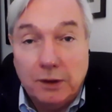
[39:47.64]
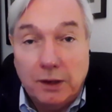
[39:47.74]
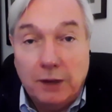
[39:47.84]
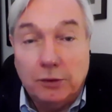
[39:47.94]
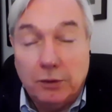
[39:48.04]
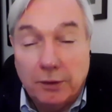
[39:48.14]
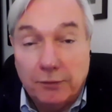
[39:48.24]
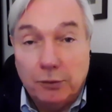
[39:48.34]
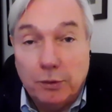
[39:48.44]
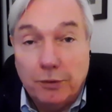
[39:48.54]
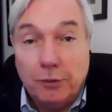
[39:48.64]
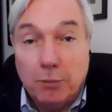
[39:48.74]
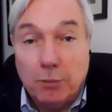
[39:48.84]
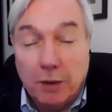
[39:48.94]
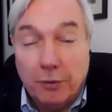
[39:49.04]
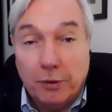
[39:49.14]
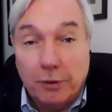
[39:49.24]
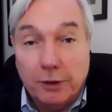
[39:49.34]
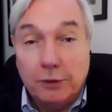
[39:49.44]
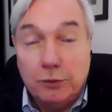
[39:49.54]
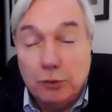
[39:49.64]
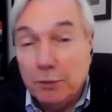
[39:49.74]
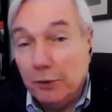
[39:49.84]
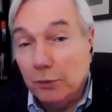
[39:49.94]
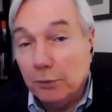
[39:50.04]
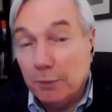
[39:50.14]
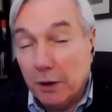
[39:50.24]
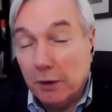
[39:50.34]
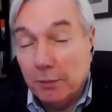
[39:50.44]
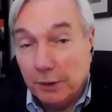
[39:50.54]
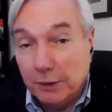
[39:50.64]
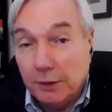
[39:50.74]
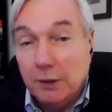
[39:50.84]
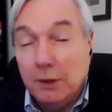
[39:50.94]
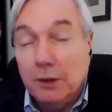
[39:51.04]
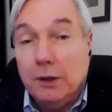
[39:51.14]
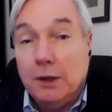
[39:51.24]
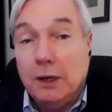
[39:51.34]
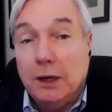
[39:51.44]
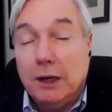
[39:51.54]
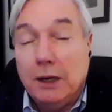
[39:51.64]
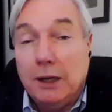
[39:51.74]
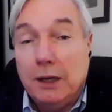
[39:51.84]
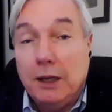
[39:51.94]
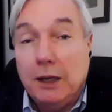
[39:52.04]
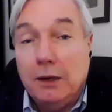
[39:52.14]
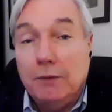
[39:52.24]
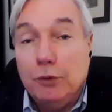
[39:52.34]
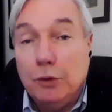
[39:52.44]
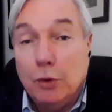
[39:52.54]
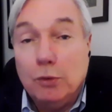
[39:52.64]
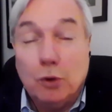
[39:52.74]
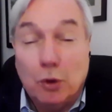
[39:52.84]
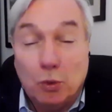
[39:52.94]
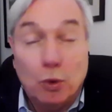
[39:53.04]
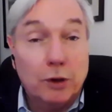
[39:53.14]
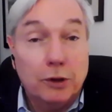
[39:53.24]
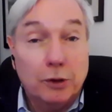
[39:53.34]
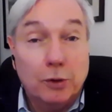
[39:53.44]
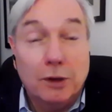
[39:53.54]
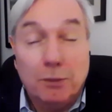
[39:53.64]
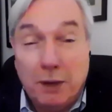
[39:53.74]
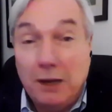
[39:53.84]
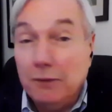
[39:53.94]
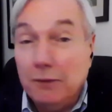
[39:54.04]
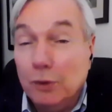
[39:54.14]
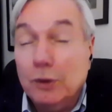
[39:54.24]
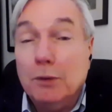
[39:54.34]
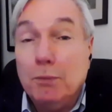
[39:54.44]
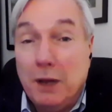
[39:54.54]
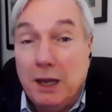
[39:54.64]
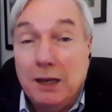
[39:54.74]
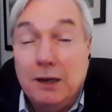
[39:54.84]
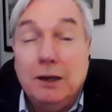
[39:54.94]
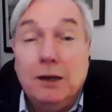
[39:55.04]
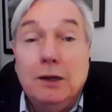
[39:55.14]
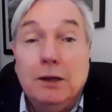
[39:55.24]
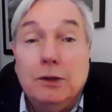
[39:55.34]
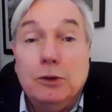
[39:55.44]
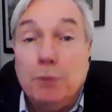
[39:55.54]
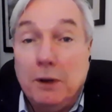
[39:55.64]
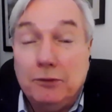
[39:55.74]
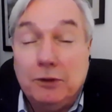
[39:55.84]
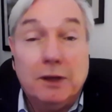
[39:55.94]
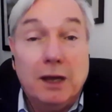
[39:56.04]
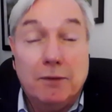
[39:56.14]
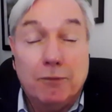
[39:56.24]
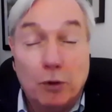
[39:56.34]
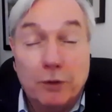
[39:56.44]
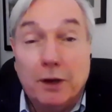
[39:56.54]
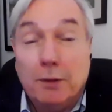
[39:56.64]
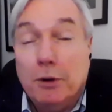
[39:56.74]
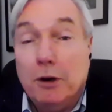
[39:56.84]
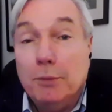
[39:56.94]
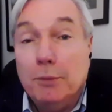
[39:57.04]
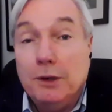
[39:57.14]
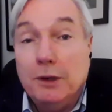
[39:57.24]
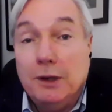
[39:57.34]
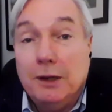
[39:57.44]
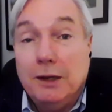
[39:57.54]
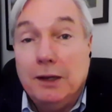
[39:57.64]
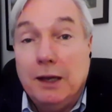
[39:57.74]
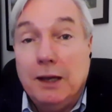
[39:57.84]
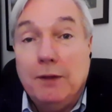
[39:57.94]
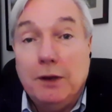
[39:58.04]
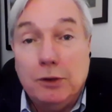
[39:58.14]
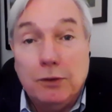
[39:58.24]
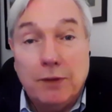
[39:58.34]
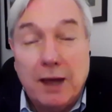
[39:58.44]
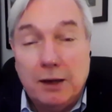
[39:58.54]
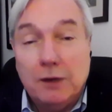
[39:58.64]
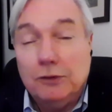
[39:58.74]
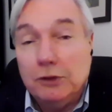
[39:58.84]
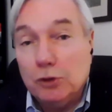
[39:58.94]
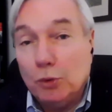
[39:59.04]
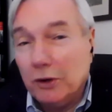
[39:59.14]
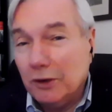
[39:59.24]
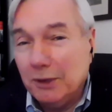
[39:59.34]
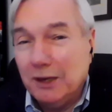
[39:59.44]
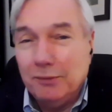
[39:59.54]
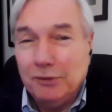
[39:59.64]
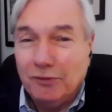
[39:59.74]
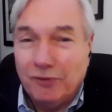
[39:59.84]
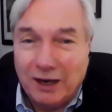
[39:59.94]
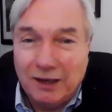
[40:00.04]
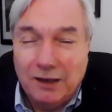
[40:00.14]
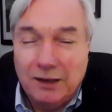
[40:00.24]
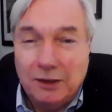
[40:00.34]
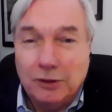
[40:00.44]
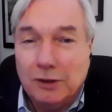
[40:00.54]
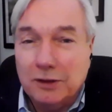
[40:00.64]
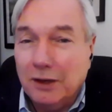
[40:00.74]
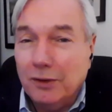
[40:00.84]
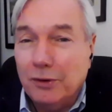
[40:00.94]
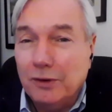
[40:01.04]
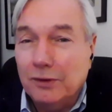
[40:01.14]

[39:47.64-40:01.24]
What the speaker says: and you're living with your mother in a 2-bedroom apartment, and if you don't go to work, you don't get paid. If you don't get paid, you basically can't afford that apartment. And then that essential worker becomes infected and you're going to tell her to